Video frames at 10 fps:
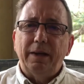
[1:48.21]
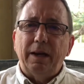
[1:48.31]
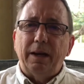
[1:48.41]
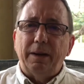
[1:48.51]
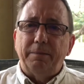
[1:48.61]

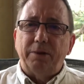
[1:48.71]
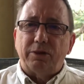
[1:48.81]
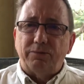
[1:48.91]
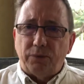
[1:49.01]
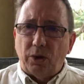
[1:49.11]
But
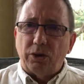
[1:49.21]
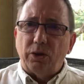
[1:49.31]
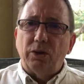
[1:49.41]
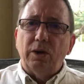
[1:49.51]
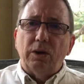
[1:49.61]
the
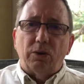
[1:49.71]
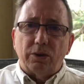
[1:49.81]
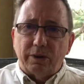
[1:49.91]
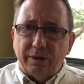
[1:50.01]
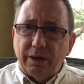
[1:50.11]
father or
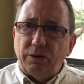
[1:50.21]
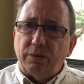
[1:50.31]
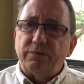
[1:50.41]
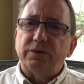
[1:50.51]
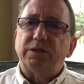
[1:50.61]
the leader
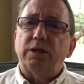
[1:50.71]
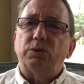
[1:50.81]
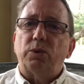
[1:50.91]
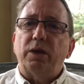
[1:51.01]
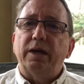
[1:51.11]
of the
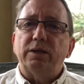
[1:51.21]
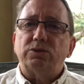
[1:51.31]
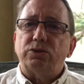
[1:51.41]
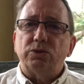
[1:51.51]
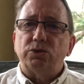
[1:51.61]
Seder will
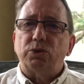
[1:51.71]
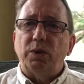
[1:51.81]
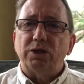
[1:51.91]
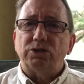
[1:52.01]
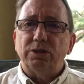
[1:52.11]
answer those
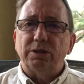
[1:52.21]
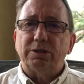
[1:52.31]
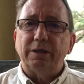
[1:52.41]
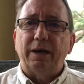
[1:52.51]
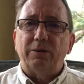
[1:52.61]

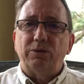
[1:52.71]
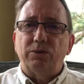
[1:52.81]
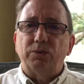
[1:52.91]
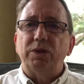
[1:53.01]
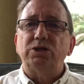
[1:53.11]
questions. Now,
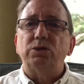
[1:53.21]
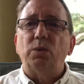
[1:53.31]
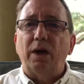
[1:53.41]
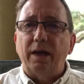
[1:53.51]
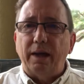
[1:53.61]
the reason
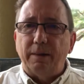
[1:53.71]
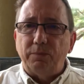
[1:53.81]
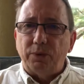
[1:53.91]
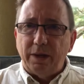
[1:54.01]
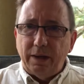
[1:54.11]
why I'm
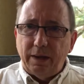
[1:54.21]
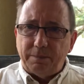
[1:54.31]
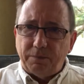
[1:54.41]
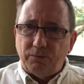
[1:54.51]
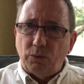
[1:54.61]
bringing up
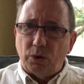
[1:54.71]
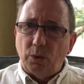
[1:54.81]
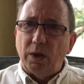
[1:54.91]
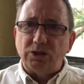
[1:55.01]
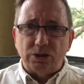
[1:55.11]
the 4
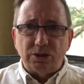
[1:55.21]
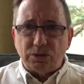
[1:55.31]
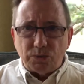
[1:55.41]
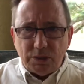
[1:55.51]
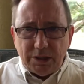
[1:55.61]
questions, the
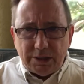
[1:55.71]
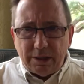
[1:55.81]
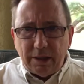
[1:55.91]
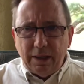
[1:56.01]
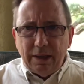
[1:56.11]

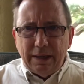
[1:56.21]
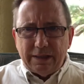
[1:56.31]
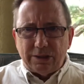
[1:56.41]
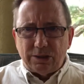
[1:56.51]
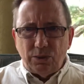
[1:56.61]
reason
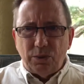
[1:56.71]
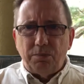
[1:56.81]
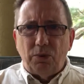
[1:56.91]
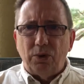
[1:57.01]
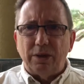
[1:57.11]
it's so
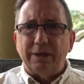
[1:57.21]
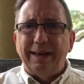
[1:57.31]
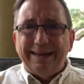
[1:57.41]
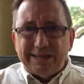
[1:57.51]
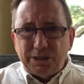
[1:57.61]
important,
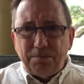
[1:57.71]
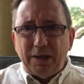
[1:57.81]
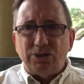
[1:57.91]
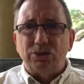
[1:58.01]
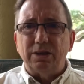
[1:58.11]

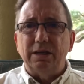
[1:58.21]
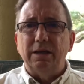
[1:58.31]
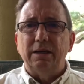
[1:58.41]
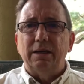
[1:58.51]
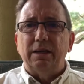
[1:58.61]
especially
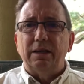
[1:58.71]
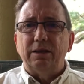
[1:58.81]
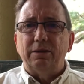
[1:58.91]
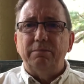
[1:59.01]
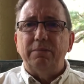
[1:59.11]

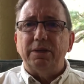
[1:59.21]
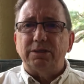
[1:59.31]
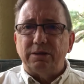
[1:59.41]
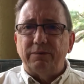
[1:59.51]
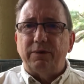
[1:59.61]
in the
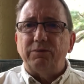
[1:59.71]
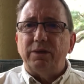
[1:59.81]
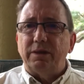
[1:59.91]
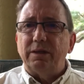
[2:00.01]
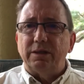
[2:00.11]
midst of
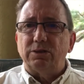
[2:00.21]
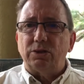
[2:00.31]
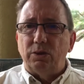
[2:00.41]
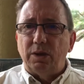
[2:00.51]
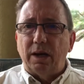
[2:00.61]
everything that's
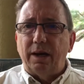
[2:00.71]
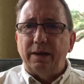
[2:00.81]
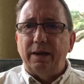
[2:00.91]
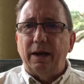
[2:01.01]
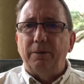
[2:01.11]
going
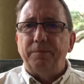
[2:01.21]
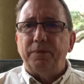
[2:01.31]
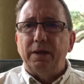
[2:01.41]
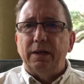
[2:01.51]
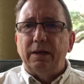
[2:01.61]
on now,
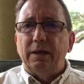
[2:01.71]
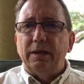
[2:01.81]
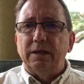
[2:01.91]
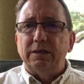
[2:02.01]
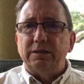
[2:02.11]

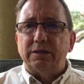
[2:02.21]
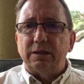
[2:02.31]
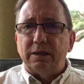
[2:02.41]
is